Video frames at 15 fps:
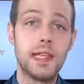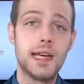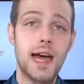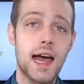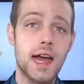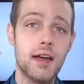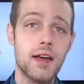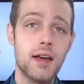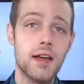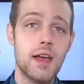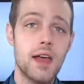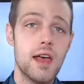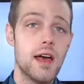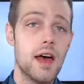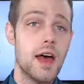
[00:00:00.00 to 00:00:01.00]
entire
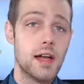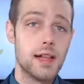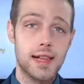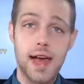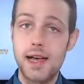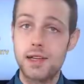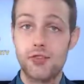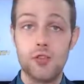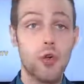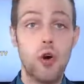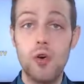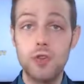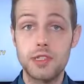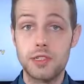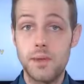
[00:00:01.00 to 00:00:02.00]
class for the
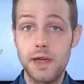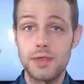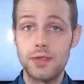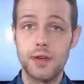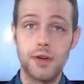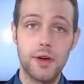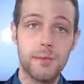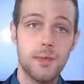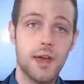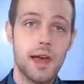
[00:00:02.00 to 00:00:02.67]
whole semester.